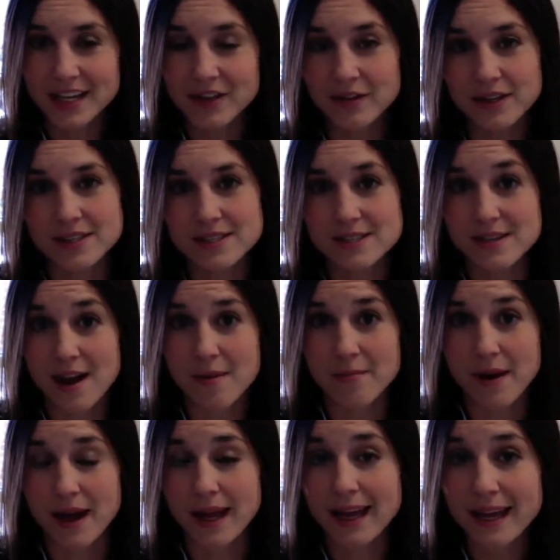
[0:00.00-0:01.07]
You can stop
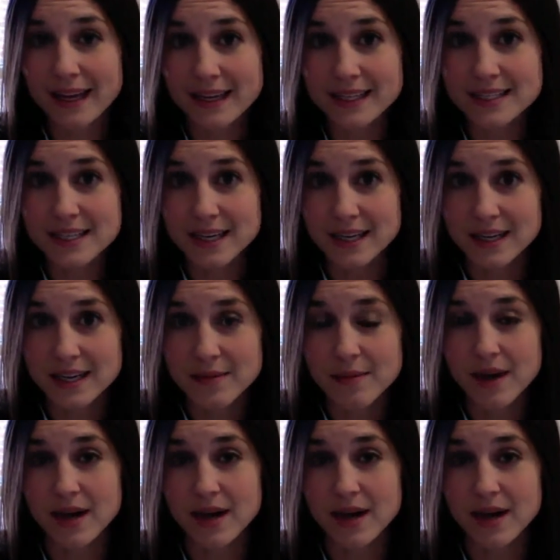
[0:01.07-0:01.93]
by anytime.